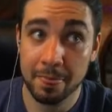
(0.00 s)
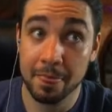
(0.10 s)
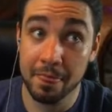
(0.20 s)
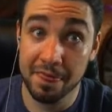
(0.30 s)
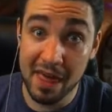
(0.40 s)

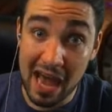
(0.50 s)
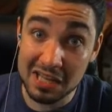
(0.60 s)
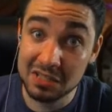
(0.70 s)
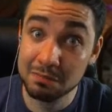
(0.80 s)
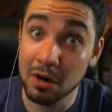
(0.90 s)

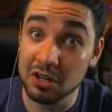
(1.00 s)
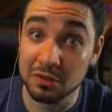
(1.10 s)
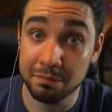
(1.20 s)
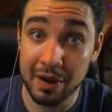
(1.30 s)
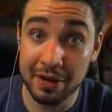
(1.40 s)
that's
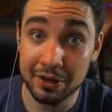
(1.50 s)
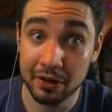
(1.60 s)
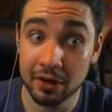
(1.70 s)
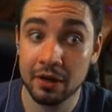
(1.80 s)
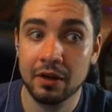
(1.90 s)
much
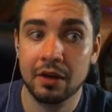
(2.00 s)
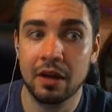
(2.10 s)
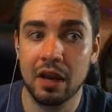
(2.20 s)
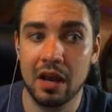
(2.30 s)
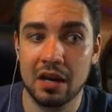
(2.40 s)
better.
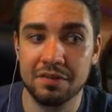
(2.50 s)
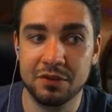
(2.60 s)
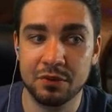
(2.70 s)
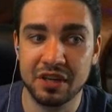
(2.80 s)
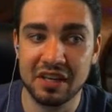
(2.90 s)
And if
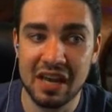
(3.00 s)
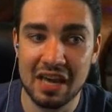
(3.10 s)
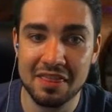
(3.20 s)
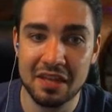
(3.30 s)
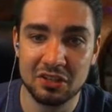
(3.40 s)
you can
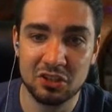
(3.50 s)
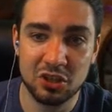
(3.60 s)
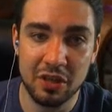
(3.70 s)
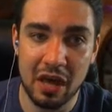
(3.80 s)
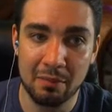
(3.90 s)
get this
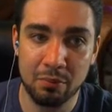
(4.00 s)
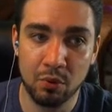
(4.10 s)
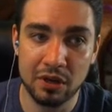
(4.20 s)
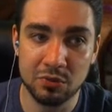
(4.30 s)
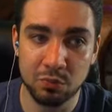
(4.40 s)
to that
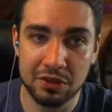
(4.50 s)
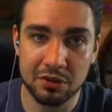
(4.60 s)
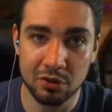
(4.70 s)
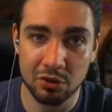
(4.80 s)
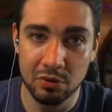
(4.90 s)
point with
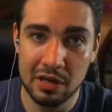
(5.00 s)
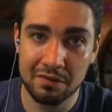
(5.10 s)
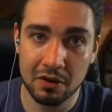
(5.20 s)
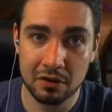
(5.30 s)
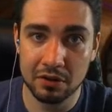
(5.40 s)
your
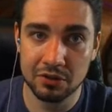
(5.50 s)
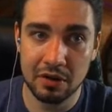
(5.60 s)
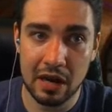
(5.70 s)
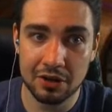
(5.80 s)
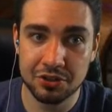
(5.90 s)
graveyard
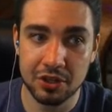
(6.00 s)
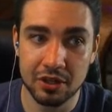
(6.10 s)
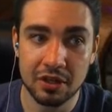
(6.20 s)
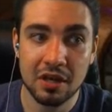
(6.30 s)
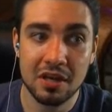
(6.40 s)

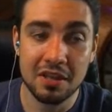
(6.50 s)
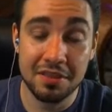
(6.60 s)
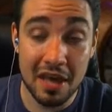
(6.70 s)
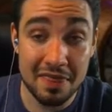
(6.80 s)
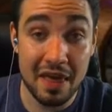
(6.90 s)
interaction,
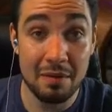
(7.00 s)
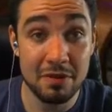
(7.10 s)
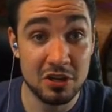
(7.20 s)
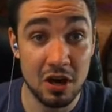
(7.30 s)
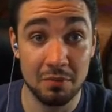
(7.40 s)
then that
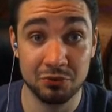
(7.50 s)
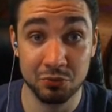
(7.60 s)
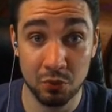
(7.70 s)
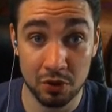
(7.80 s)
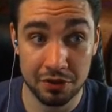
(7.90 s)
becomes
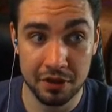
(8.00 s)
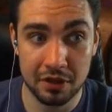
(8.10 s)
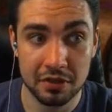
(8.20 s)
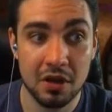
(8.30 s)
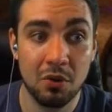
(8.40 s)
worth
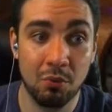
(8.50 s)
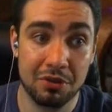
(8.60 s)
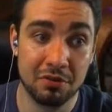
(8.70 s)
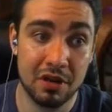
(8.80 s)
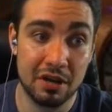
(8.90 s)
it.
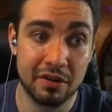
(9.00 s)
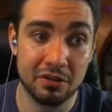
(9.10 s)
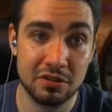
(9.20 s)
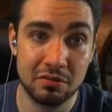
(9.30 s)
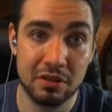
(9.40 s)
Whether or not you can do